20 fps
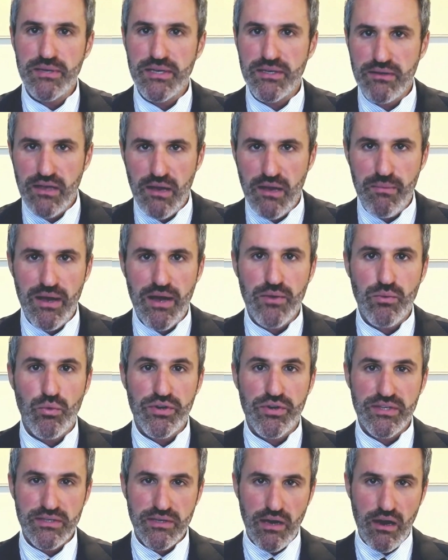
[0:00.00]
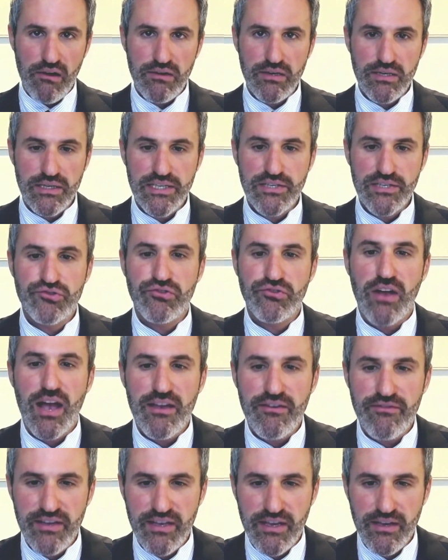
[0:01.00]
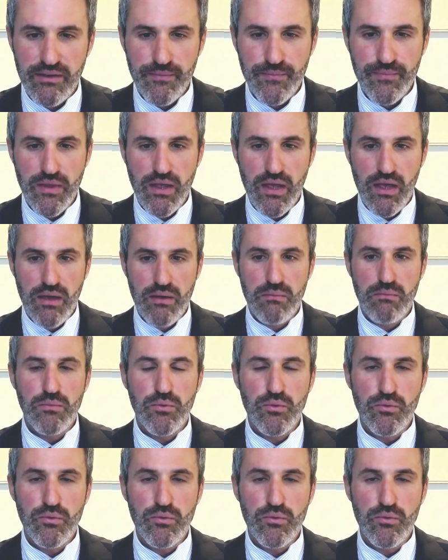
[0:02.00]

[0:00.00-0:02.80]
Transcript: a little bit about what is currently driving,